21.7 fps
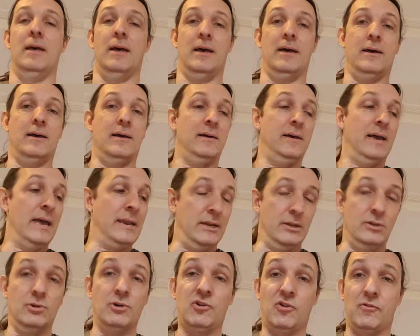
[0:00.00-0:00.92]
And
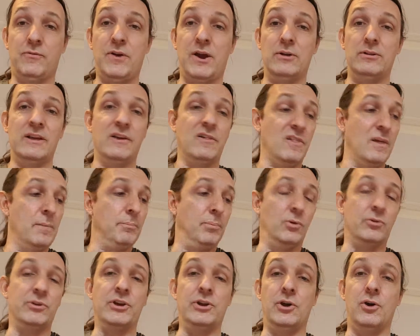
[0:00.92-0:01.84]
it looks fairly
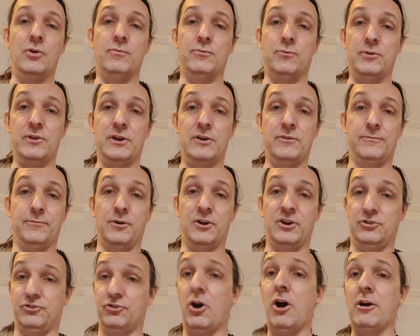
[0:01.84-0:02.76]
simple, for
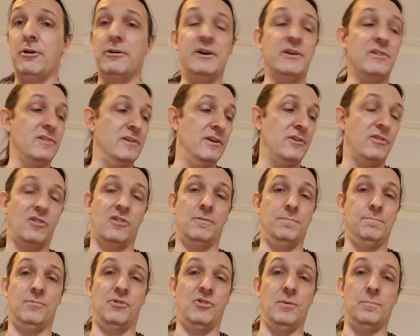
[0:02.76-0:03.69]
guitarists,
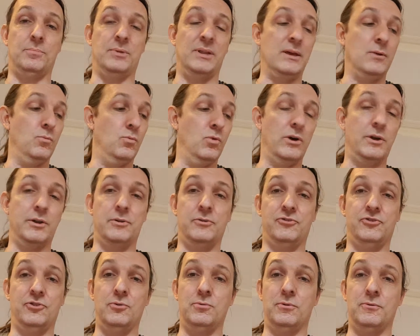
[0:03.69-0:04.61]
it's simply 1,
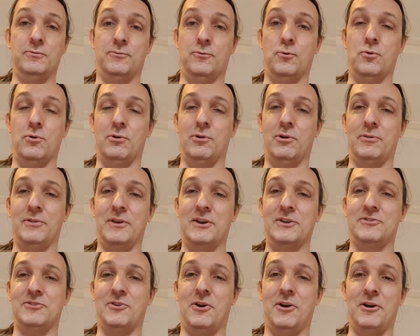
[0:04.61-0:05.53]
2, and 4 on the
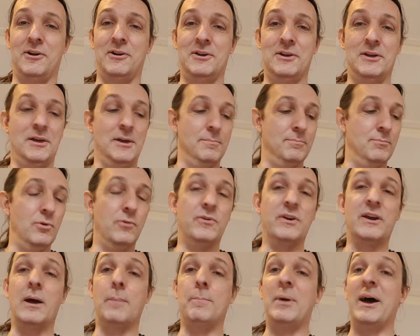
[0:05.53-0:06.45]
guitar,
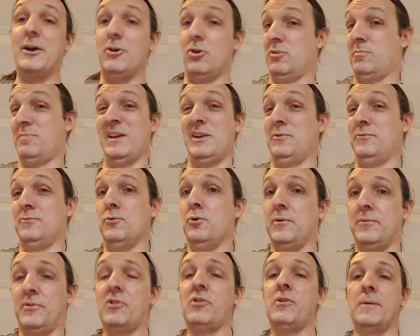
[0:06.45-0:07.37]
moving up by augmented
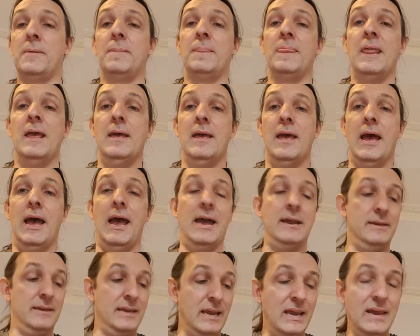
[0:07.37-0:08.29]
fourths.
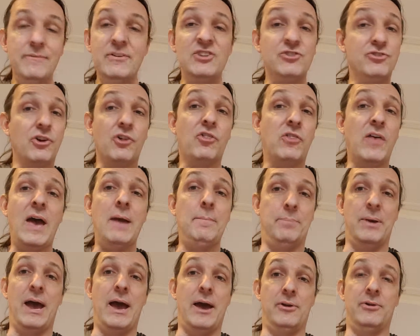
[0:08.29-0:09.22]
And even just that
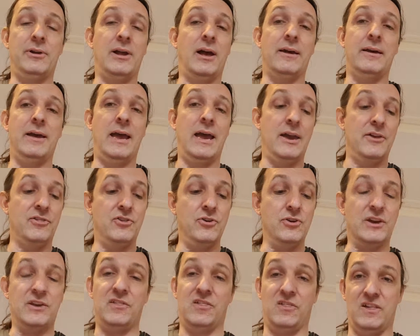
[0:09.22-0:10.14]
pattern, as
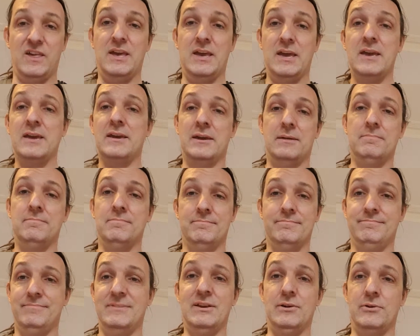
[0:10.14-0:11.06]
you can see, you
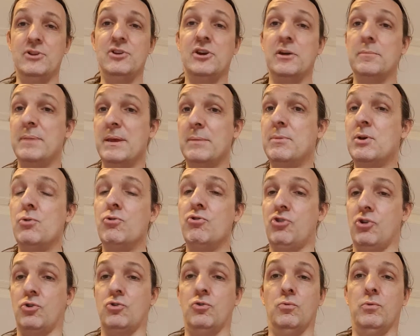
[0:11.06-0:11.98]
can be
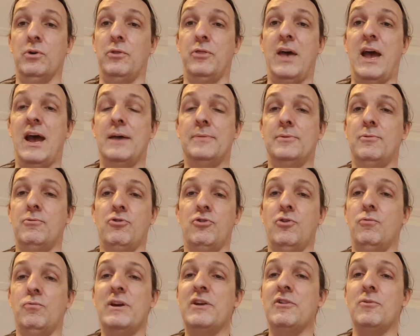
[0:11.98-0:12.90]
musical with that. There's
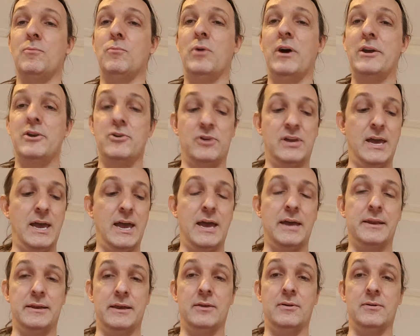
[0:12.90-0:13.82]
no reason why you can't,